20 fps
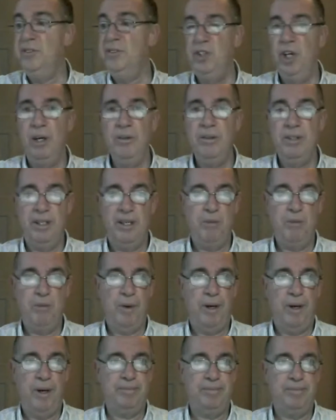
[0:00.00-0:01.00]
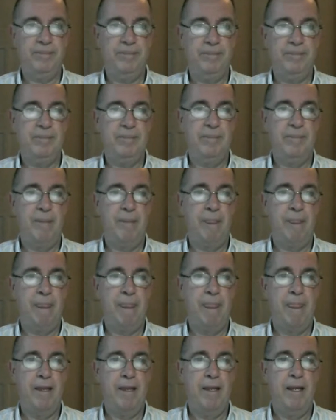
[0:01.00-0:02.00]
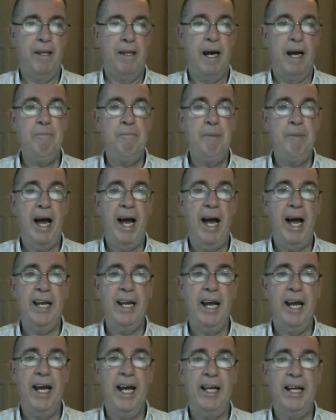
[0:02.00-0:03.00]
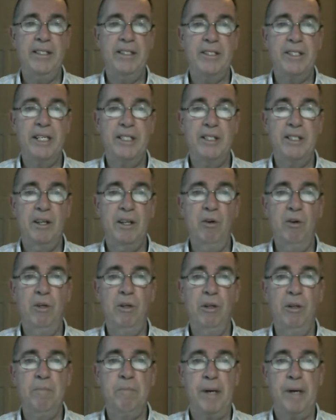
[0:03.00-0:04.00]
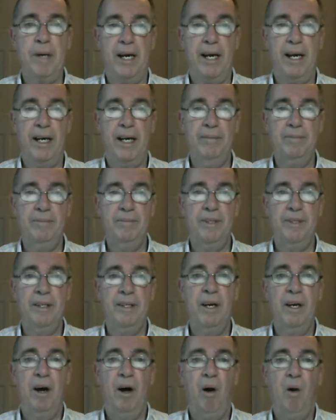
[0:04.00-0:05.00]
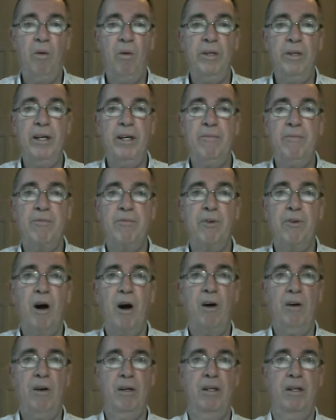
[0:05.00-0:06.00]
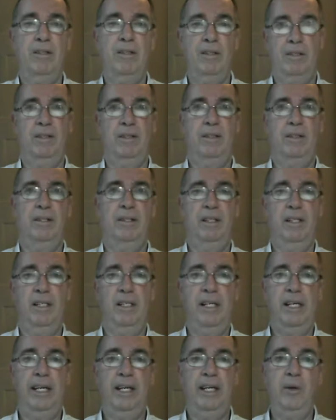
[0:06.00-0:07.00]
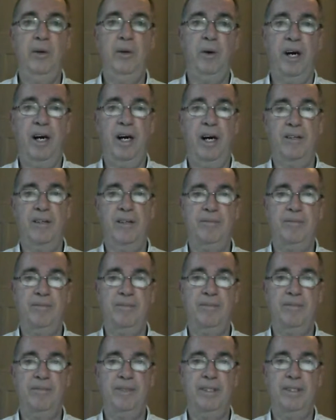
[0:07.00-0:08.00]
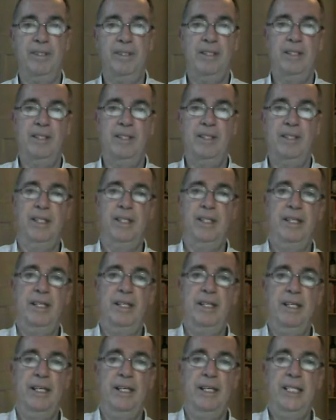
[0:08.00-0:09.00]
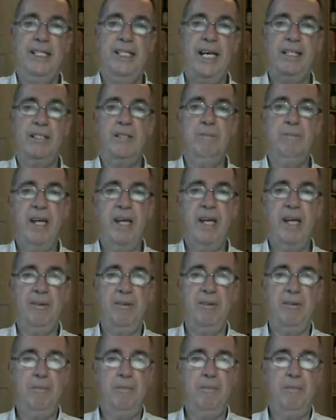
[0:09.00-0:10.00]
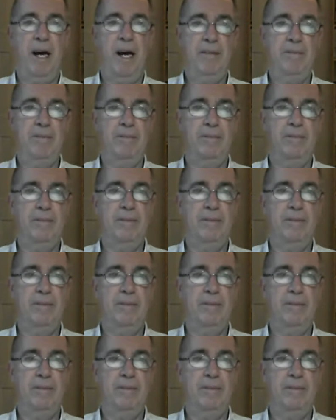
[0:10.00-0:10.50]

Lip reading: Joke number 1. A man enters his local bar holding a frog and an iguana. He sets them down on the bar